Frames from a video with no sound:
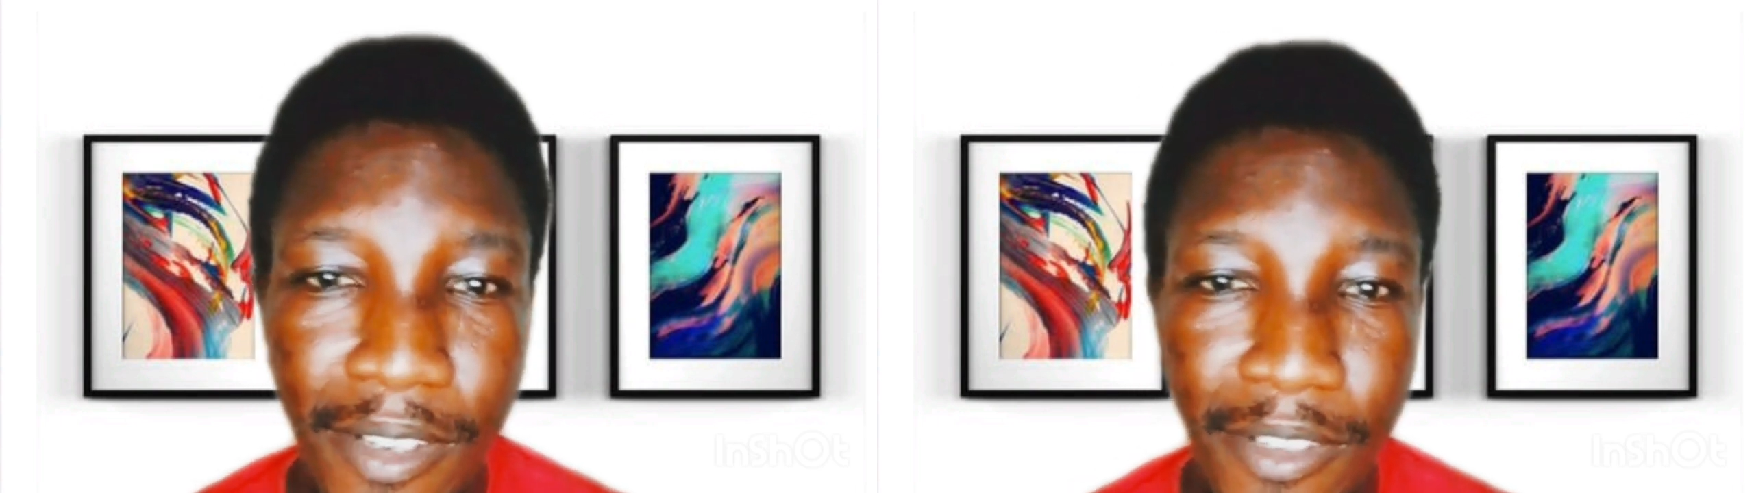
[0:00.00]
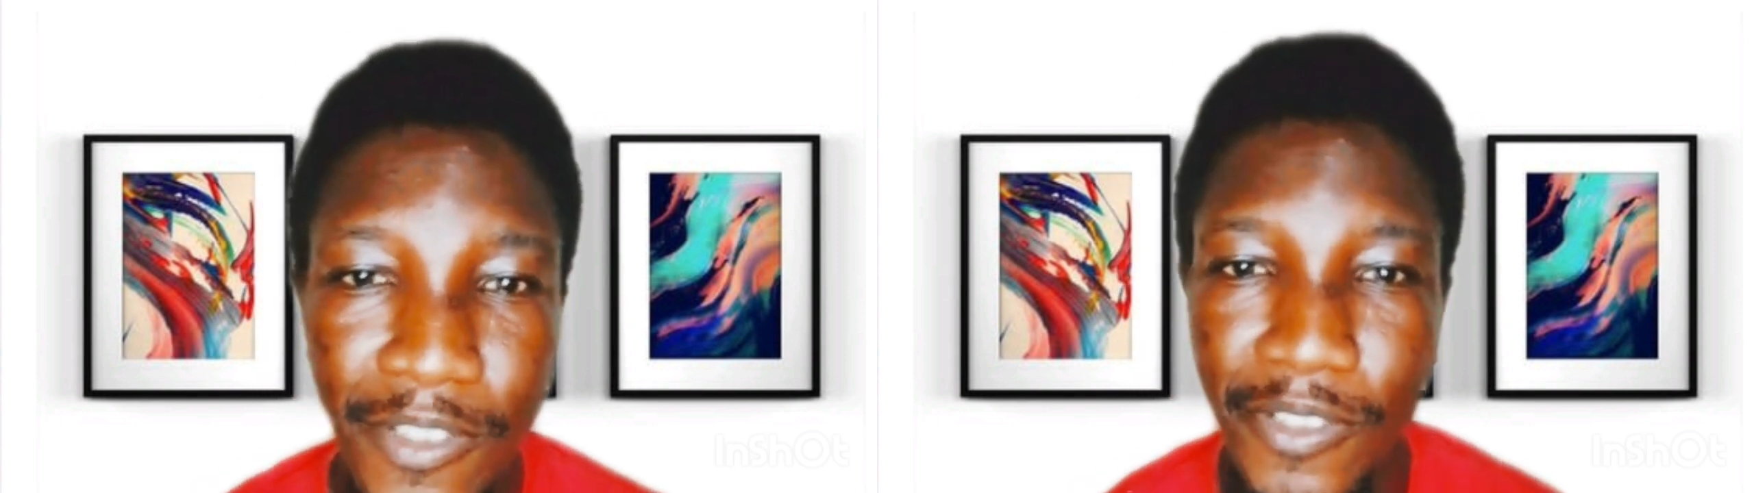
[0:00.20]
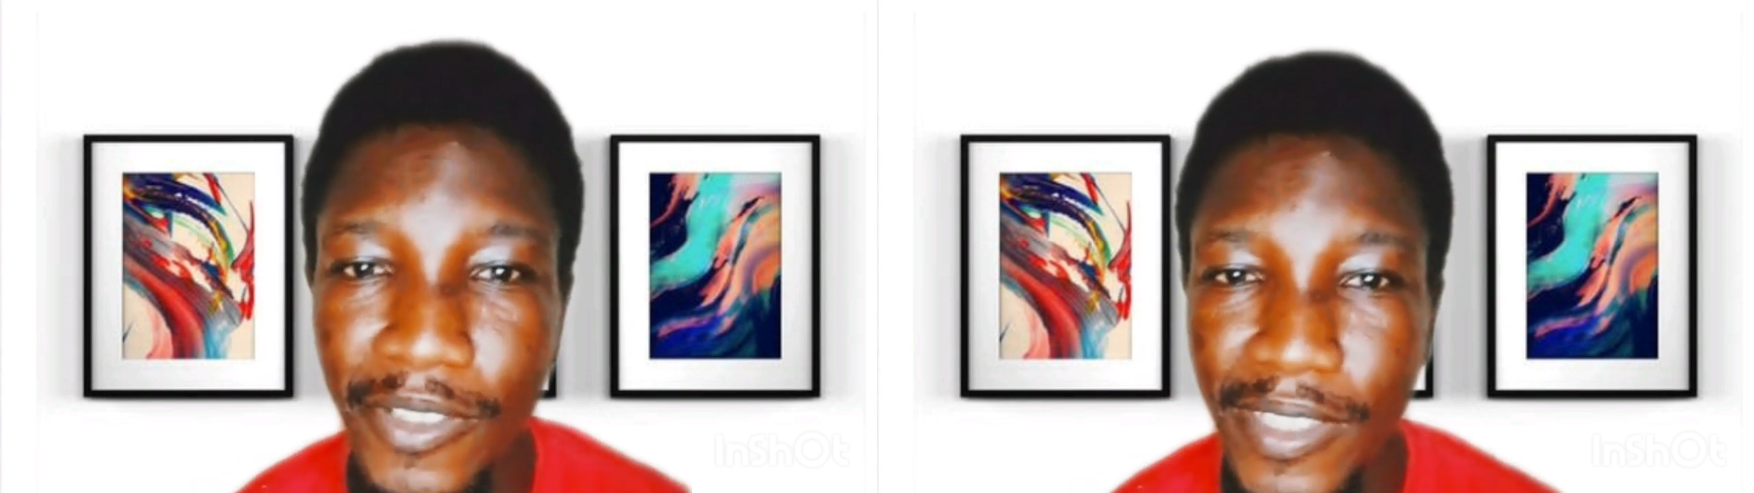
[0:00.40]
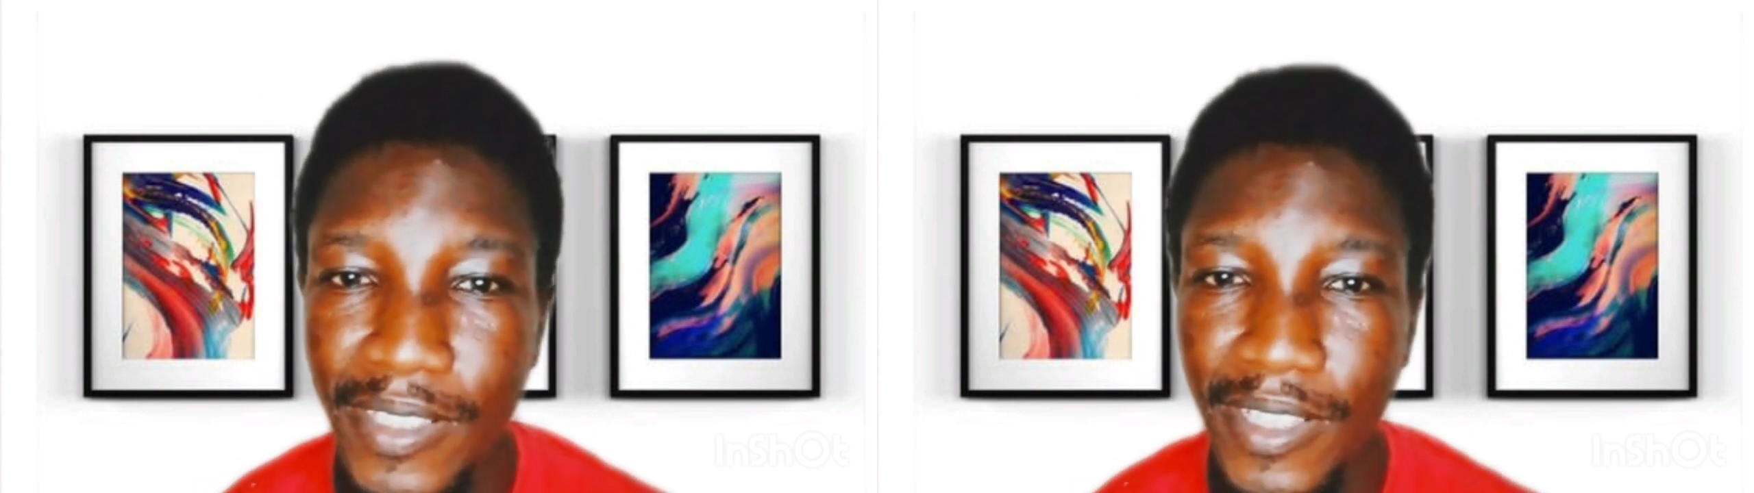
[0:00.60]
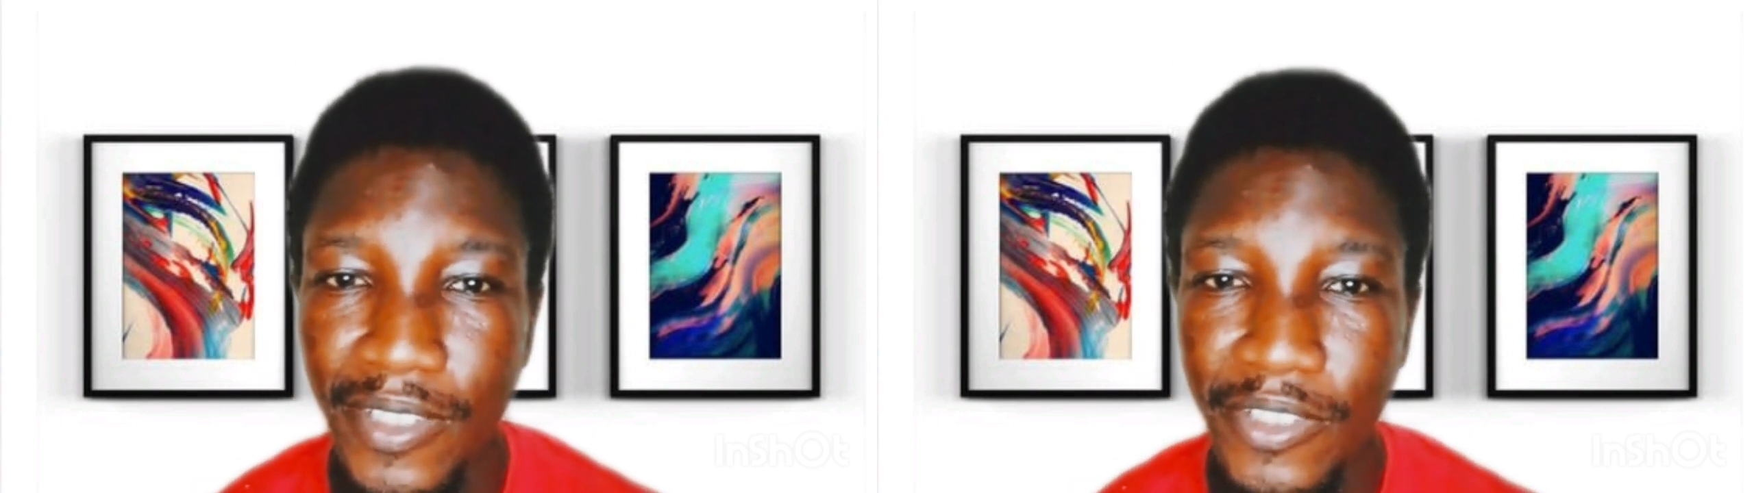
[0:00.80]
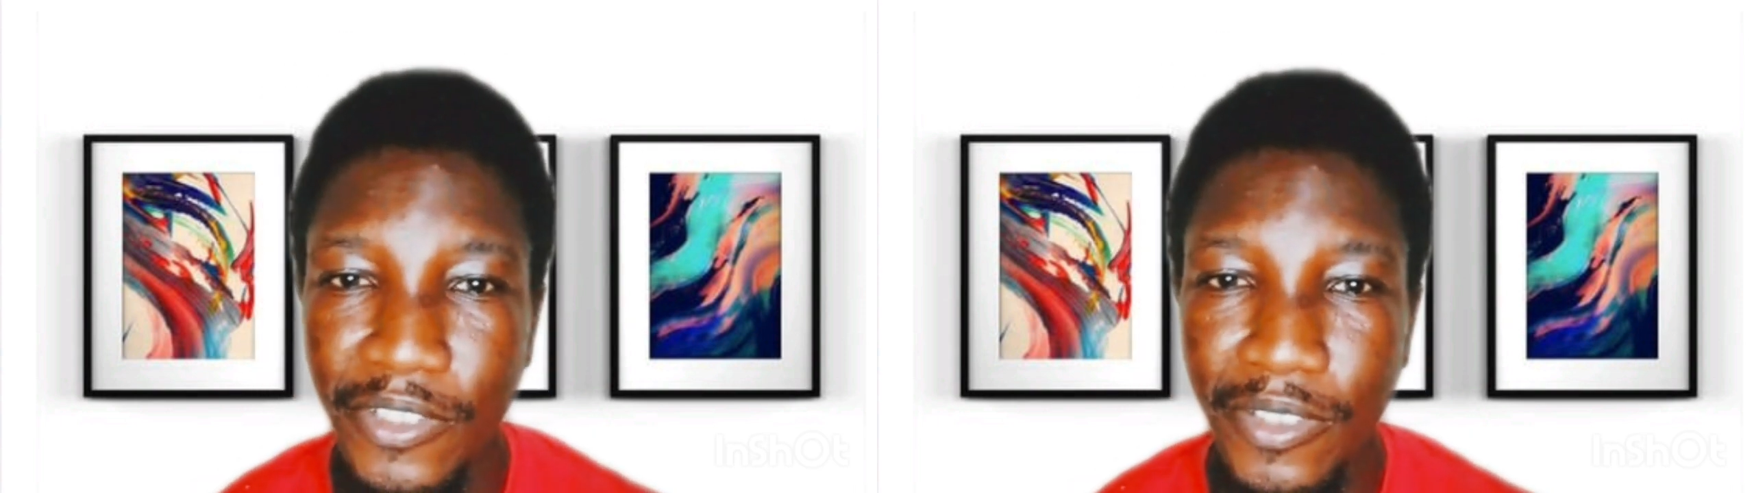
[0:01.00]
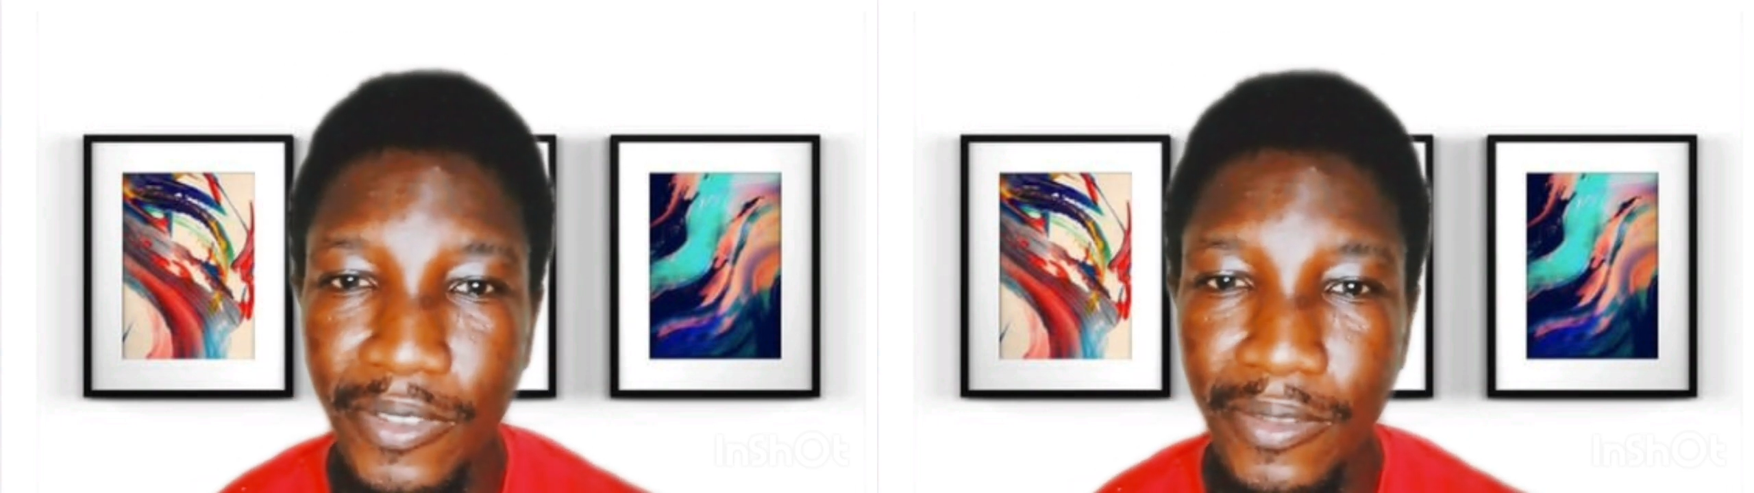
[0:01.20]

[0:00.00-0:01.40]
On today's edition,